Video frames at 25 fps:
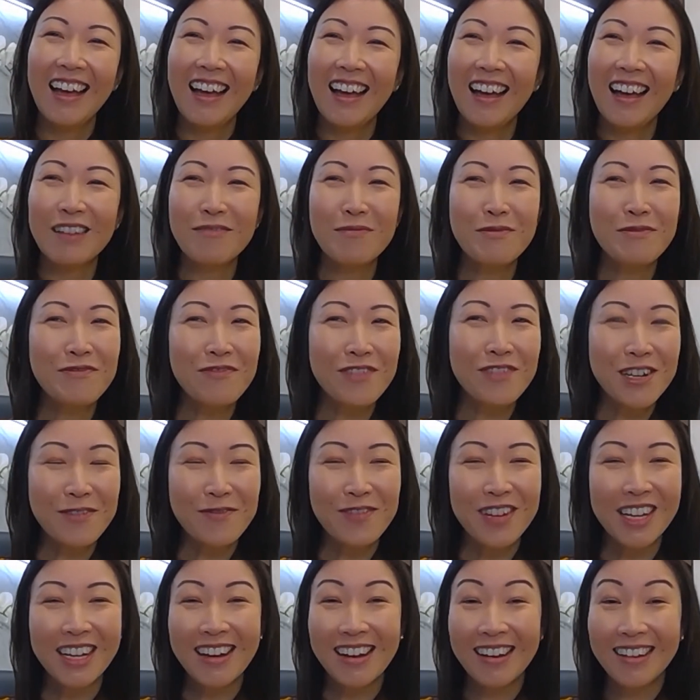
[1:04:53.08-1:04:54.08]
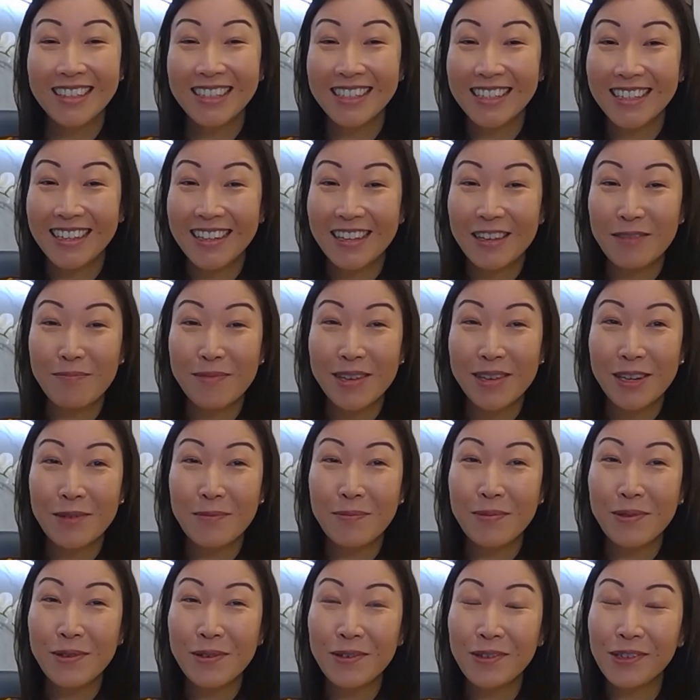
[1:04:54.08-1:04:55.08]
I'm afraid we can't delay
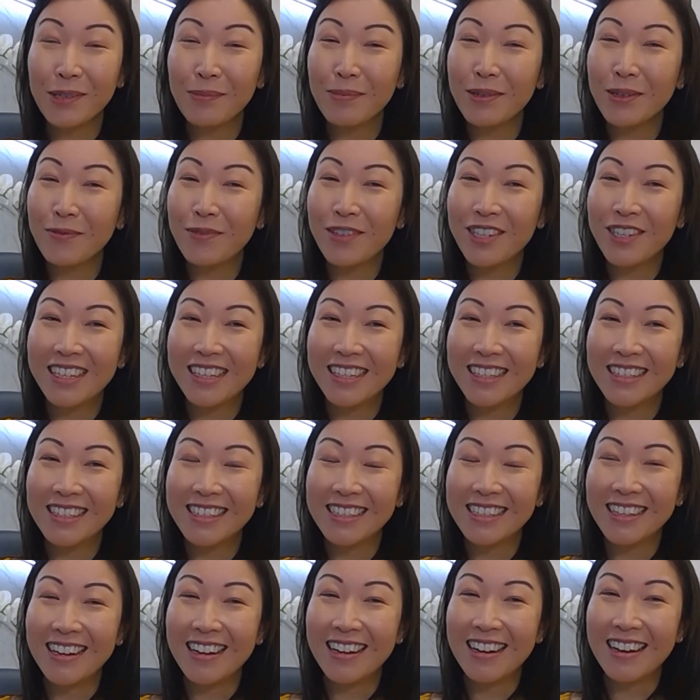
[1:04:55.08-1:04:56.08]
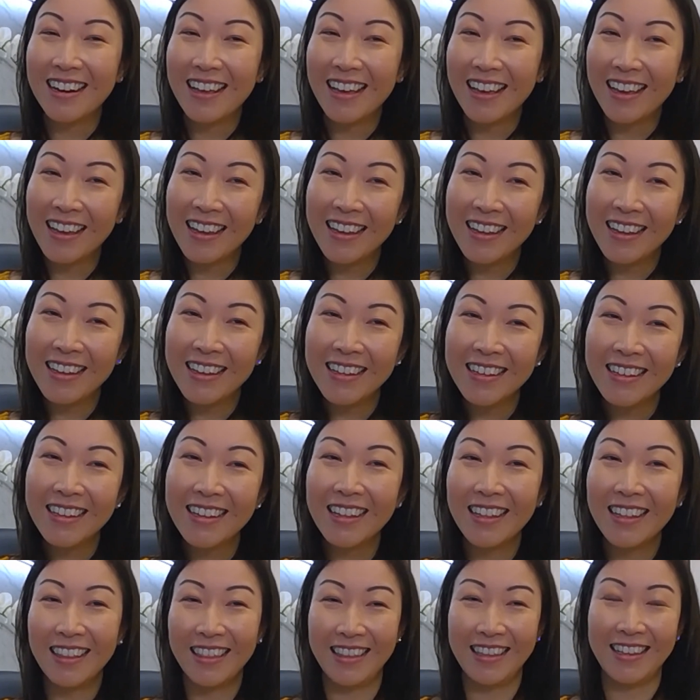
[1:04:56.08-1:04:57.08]
menopause, but we can
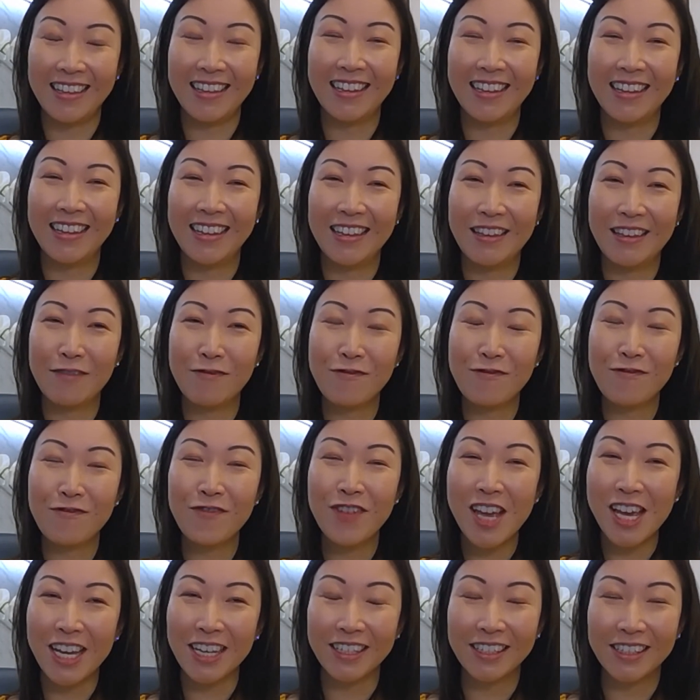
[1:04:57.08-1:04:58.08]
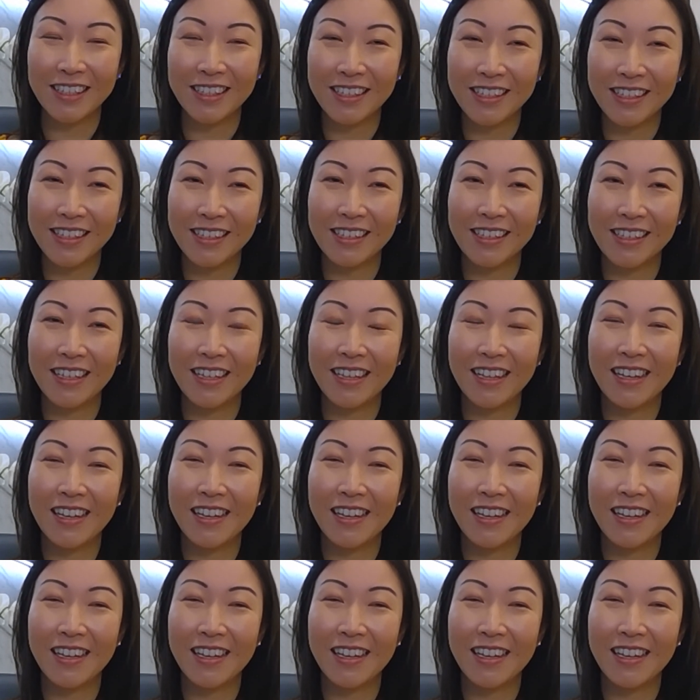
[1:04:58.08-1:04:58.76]
delay the effects.